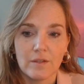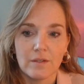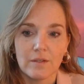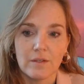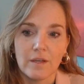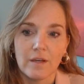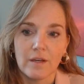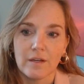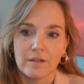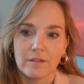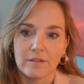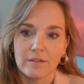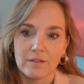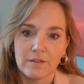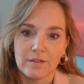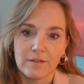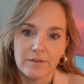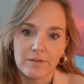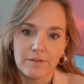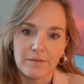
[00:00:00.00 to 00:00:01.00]
Yeah,
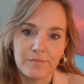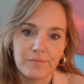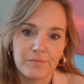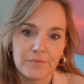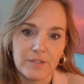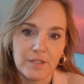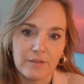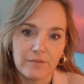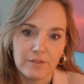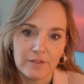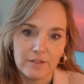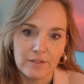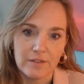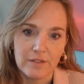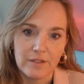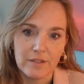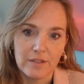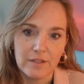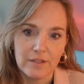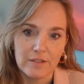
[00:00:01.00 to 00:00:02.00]

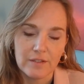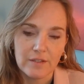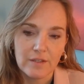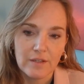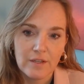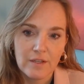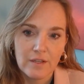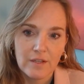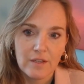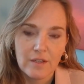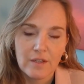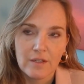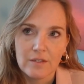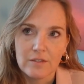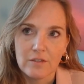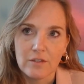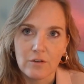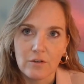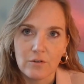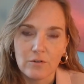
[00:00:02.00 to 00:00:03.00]
definitely. And,
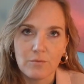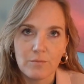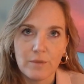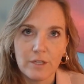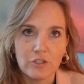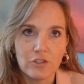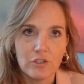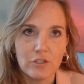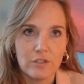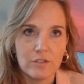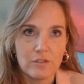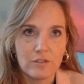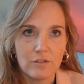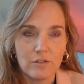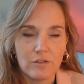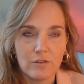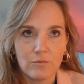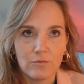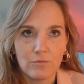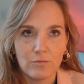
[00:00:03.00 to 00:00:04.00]
you mentioned
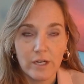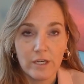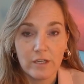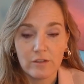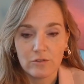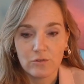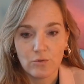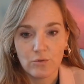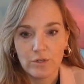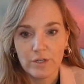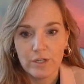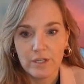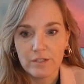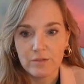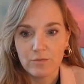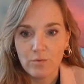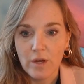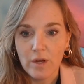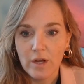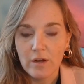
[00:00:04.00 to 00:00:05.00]
regulatory
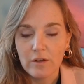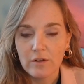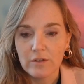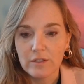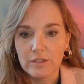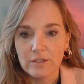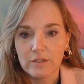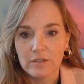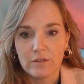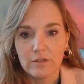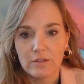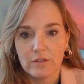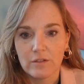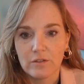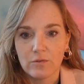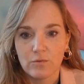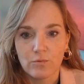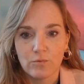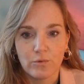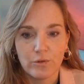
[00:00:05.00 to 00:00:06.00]
as well. And
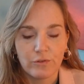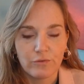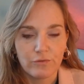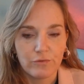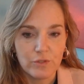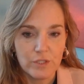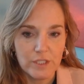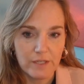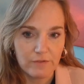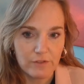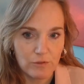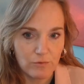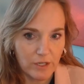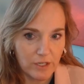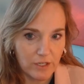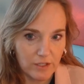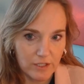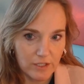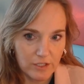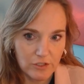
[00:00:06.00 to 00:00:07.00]
with food safety
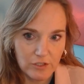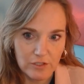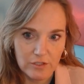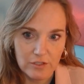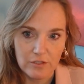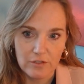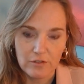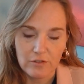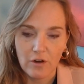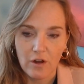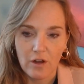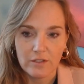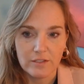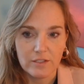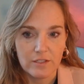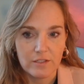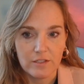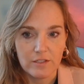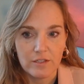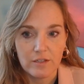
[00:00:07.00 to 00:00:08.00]
regulations, they're
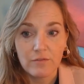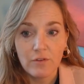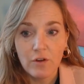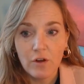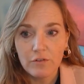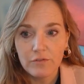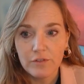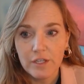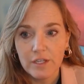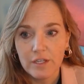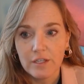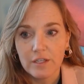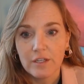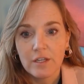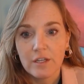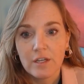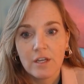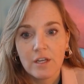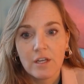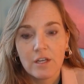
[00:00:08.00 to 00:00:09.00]
constantly evolving.
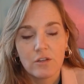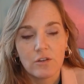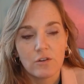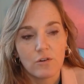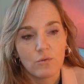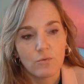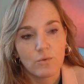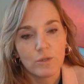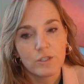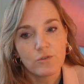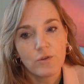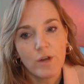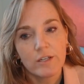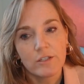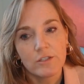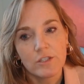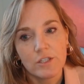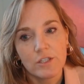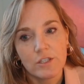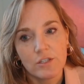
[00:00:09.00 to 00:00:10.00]
What
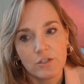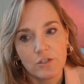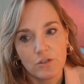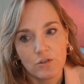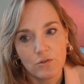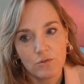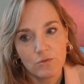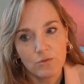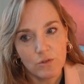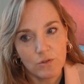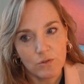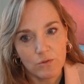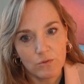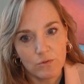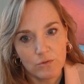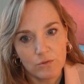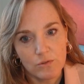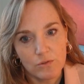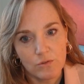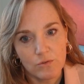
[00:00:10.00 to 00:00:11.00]
strategies do you
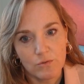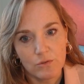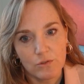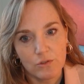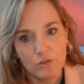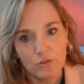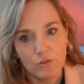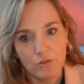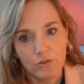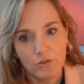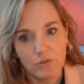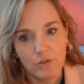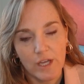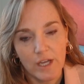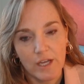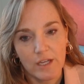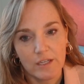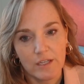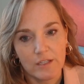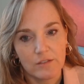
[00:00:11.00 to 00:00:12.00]
use to ensure
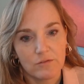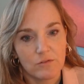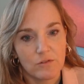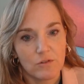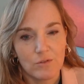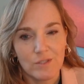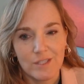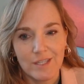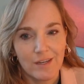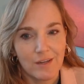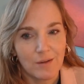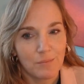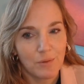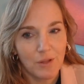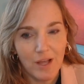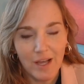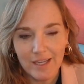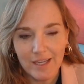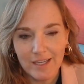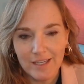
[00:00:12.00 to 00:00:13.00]
that you stay
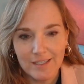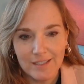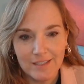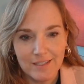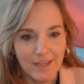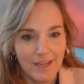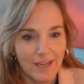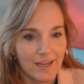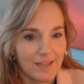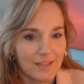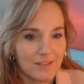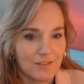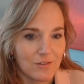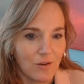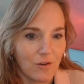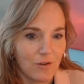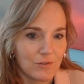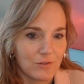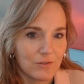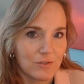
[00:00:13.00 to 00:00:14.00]
compliant and
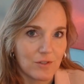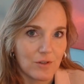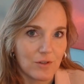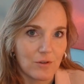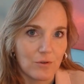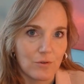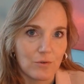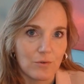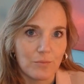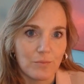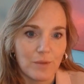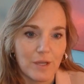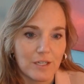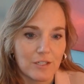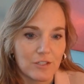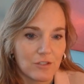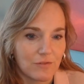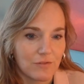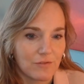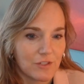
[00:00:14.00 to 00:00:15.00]
also
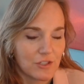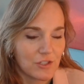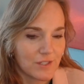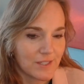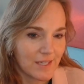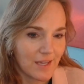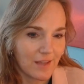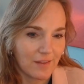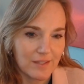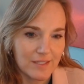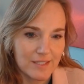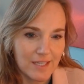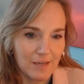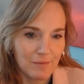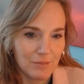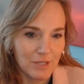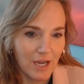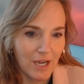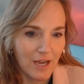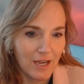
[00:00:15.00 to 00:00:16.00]
manage efficiency at the
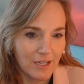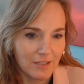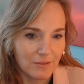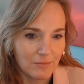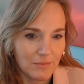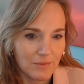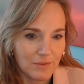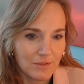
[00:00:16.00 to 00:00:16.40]
same time?